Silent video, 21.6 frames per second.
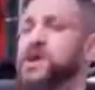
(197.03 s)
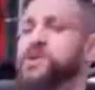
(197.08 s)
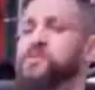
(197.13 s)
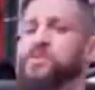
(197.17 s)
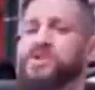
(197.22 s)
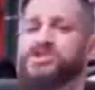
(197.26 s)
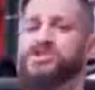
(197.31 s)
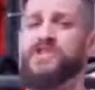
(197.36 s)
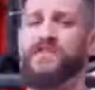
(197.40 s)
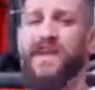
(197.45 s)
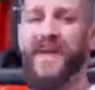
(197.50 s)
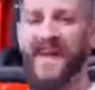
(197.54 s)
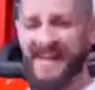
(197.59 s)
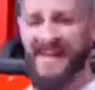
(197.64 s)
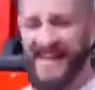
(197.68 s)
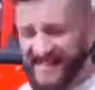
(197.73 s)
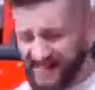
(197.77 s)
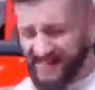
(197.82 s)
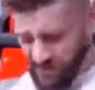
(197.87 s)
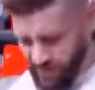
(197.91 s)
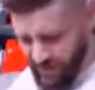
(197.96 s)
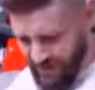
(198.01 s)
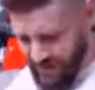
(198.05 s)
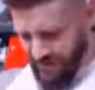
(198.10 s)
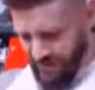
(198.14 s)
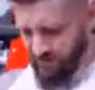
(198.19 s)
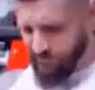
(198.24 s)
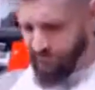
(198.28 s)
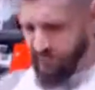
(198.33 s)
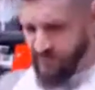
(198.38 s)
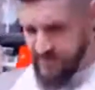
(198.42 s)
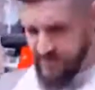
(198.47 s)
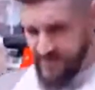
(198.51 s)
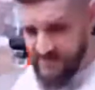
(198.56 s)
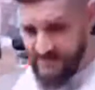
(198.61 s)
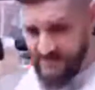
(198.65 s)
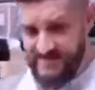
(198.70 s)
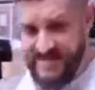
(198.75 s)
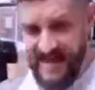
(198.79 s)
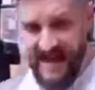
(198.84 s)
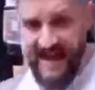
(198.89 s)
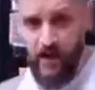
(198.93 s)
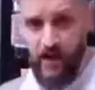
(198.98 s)
Once you hit that 12,
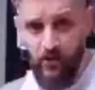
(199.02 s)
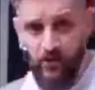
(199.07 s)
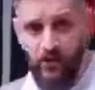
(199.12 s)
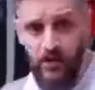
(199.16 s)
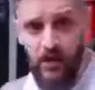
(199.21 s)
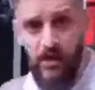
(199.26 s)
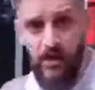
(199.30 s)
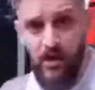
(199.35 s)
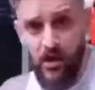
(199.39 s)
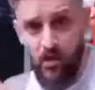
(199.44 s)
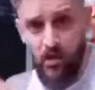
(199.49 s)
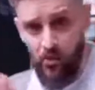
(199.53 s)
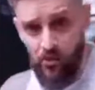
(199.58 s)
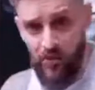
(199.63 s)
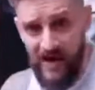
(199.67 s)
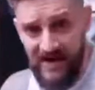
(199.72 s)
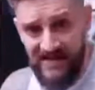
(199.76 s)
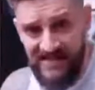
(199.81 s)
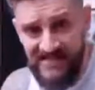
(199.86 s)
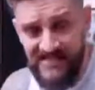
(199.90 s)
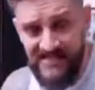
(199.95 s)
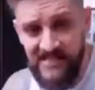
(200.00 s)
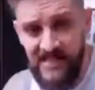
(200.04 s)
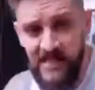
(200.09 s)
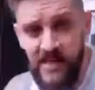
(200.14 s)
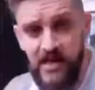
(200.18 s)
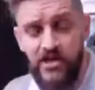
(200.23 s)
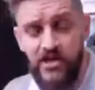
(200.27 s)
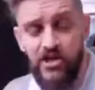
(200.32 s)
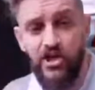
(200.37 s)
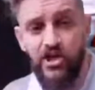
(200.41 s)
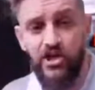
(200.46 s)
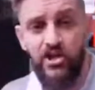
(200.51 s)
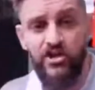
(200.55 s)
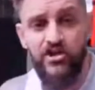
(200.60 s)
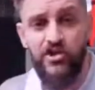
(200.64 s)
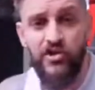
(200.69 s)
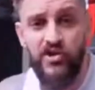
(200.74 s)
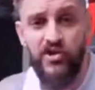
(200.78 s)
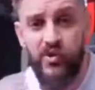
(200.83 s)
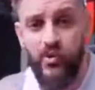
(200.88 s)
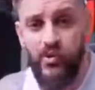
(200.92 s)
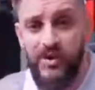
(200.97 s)
down, rest. You're going to do
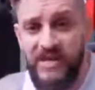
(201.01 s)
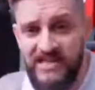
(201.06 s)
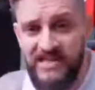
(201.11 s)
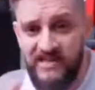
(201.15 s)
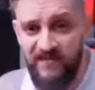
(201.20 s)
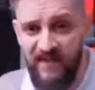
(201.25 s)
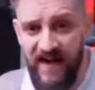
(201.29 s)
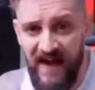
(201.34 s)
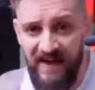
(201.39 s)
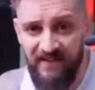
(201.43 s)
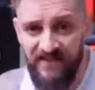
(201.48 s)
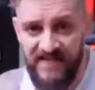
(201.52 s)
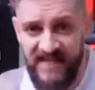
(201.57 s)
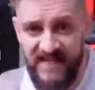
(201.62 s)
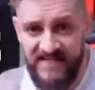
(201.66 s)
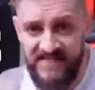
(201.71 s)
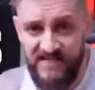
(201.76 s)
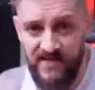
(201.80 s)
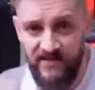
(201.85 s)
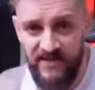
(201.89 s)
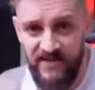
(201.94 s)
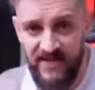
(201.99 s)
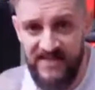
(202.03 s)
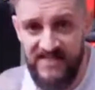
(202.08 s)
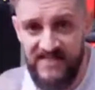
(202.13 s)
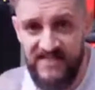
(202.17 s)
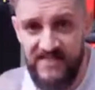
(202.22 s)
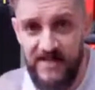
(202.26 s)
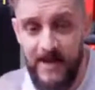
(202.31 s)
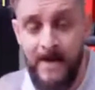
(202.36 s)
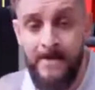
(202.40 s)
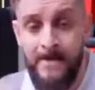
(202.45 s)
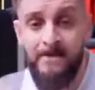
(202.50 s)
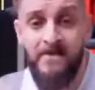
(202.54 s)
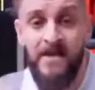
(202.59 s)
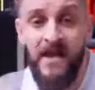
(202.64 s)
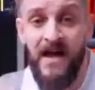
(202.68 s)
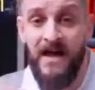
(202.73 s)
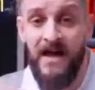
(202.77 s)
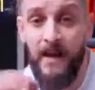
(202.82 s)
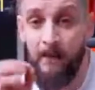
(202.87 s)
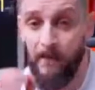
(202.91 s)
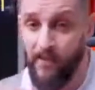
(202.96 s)
3 to 5 sets of this,
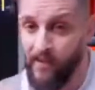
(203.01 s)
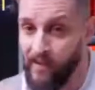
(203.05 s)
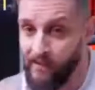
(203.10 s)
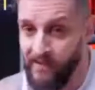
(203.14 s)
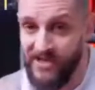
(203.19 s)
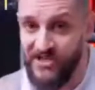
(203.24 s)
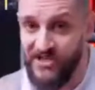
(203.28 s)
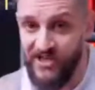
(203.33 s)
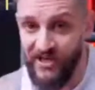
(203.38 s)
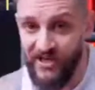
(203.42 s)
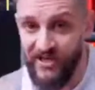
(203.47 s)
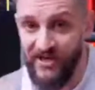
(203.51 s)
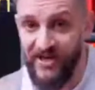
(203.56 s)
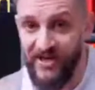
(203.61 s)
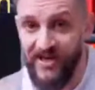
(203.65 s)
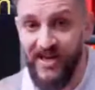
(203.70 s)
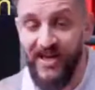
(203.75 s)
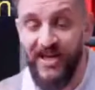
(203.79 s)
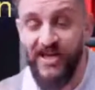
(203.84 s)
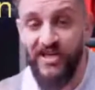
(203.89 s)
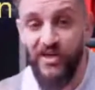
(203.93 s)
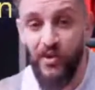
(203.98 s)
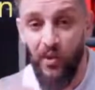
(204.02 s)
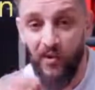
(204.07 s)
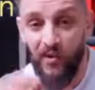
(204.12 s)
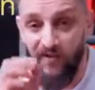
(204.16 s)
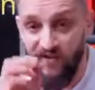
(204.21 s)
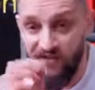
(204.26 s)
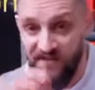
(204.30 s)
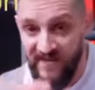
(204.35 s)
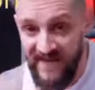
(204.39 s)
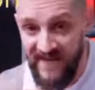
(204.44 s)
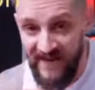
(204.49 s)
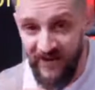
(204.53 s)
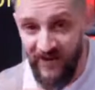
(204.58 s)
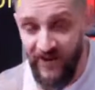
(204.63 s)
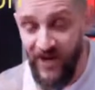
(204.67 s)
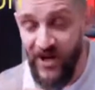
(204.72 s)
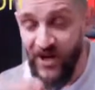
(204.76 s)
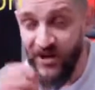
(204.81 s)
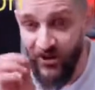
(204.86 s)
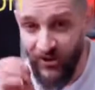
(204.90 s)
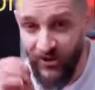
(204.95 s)
and I promise you, you will feel
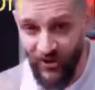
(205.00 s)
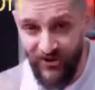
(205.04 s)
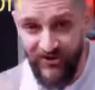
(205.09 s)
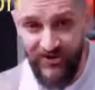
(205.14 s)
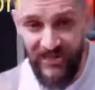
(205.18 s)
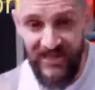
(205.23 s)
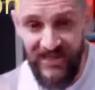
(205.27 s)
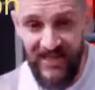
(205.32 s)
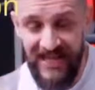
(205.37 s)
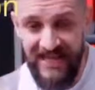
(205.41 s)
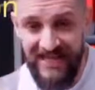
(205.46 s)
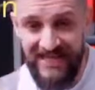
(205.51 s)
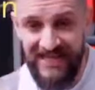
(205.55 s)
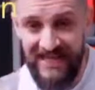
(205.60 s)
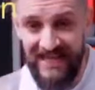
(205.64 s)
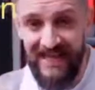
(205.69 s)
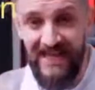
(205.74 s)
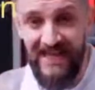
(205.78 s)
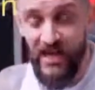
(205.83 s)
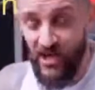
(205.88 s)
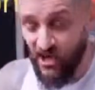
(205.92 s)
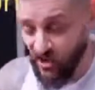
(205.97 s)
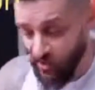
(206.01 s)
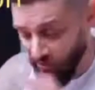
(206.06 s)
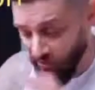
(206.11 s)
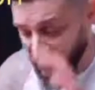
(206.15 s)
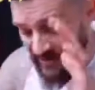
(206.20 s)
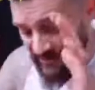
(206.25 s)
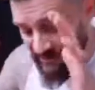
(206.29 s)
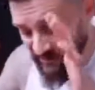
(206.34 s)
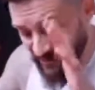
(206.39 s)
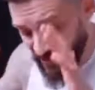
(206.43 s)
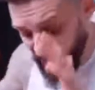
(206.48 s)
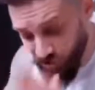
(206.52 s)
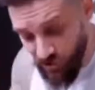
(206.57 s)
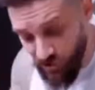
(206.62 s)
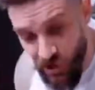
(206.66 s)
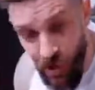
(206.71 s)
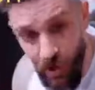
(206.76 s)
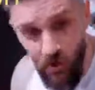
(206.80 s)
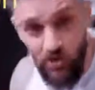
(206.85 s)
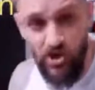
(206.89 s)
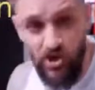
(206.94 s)
nothing like it. You will have
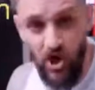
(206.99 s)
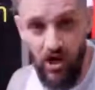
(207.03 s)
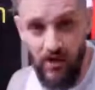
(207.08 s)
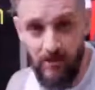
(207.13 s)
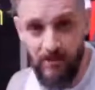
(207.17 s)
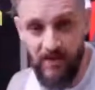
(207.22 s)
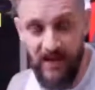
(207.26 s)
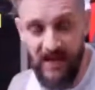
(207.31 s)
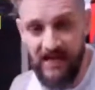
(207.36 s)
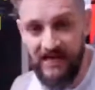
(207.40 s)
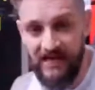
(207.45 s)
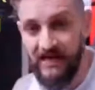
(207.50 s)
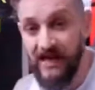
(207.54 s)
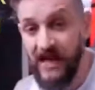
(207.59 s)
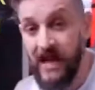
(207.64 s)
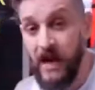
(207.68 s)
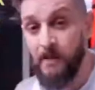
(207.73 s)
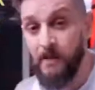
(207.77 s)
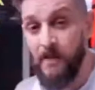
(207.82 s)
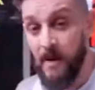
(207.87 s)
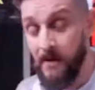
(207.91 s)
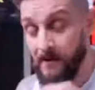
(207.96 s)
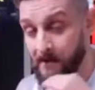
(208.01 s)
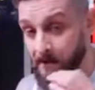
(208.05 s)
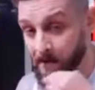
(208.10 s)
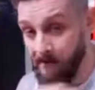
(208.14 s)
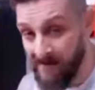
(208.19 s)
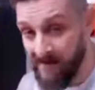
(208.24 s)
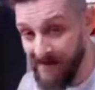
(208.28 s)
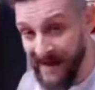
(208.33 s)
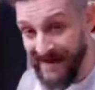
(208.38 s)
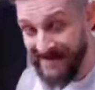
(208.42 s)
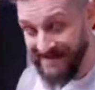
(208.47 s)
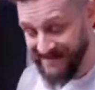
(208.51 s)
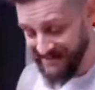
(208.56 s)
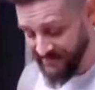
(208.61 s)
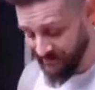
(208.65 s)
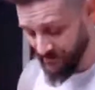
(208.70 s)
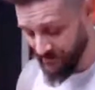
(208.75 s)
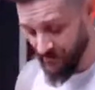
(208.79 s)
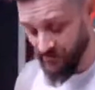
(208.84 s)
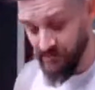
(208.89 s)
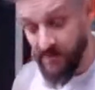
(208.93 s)
no joint pain, but
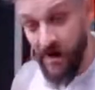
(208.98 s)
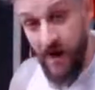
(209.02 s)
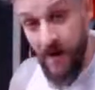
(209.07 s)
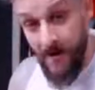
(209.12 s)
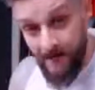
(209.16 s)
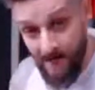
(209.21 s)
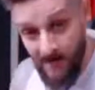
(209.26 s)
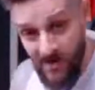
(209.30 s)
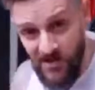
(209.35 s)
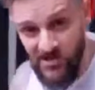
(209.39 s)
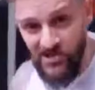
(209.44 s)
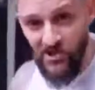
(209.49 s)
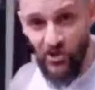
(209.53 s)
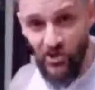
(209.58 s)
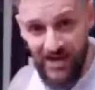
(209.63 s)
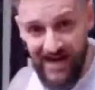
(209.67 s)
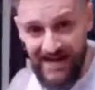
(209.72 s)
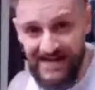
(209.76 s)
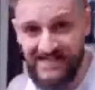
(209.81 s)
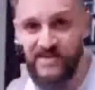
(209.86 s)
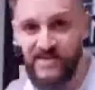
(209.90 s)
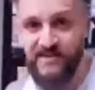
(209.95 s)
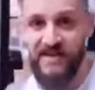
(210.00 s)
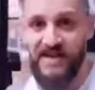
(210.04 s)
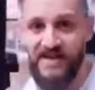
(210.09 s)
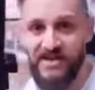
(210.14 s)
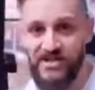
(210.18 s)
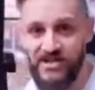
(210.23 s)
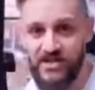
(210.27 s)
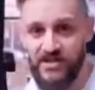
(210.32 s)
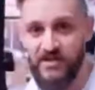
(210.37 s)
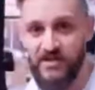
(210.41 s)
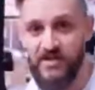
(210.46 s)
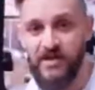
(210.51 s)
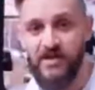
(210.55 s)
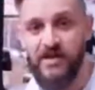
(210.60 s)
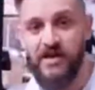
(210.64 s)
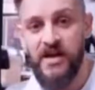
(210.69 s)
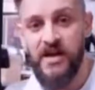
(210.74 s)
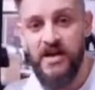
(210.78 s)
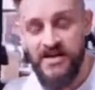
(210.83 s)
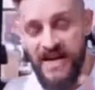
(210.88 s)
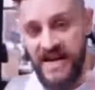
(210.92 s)
maximum muscle activation.
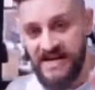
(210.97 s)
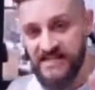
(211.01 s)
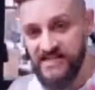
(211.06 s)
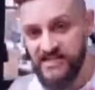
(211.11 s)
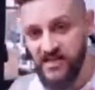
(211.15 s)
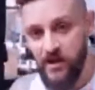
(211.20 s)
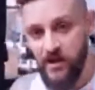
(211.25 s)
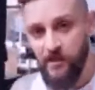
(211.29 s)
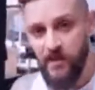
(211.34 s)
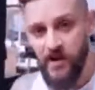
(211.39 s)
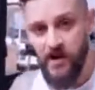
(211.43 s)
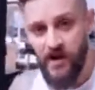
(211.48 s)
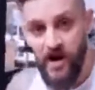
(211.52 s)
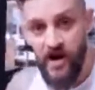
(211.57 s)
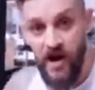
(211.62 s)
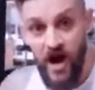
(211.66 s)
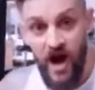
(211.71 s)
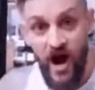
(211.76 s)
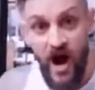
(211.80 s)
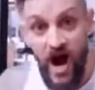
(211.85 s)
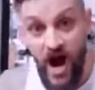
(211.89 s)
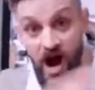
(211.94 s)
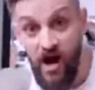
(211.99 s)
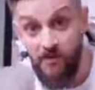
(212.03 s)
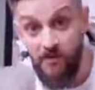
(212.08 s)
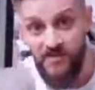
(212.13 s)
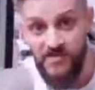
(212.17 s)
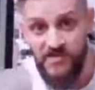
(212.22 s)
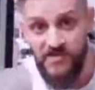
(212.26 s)
Next up, arms.